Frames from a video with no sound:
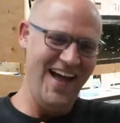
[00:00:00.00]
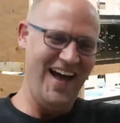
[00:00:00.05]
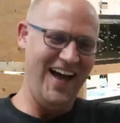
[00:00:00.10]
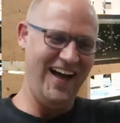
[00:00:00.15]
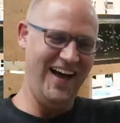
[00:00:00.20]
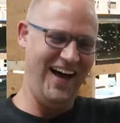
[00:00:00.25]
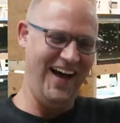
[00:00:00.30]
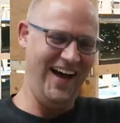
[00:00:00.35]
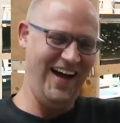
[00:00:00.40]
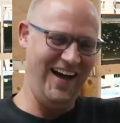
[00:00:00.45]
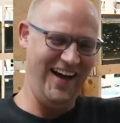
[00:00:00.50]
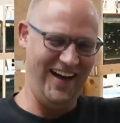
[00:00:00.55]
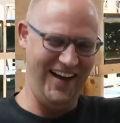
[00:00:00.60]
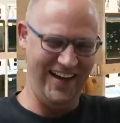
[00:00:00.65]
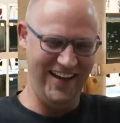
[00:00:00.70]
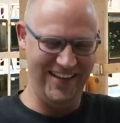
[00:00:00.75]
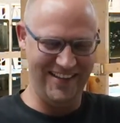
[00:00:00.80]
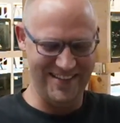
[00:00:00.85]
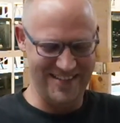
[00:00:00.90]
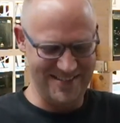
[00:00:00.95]

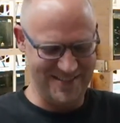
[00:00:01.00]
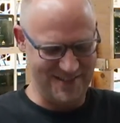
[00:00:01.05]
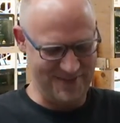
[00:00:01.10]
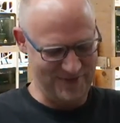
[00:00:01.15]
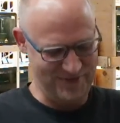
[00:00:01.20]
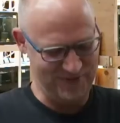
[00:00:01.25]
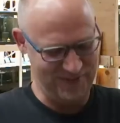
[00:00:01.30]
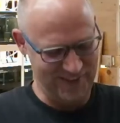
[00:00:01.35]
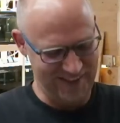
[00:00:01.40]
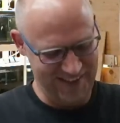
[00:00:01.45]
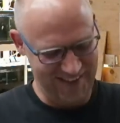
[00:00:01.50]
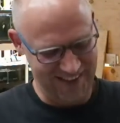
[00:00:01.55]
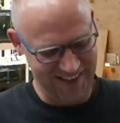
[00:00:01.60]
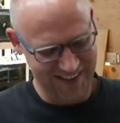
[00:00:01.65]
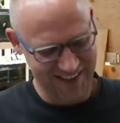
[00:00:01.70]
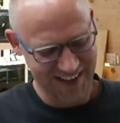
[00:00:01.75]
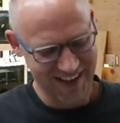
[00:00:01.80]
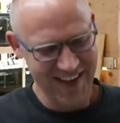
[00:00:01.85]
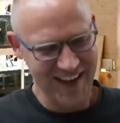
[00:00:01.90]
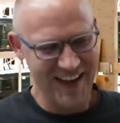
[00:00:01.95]
That's funny.
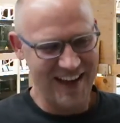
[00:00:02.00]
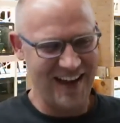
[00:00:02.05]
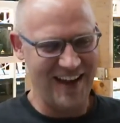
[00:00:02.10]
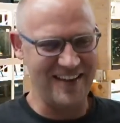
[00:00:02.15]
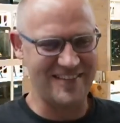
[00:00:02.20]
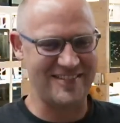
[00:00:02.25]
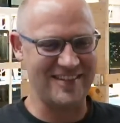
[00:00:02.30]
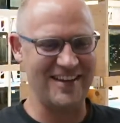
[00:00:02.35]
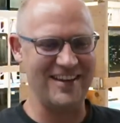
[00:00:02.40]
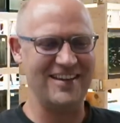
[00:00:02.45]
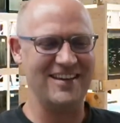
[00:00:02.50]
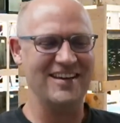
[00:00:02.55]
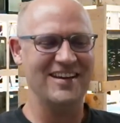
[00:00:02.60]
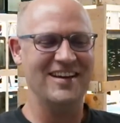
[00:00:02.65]
It's like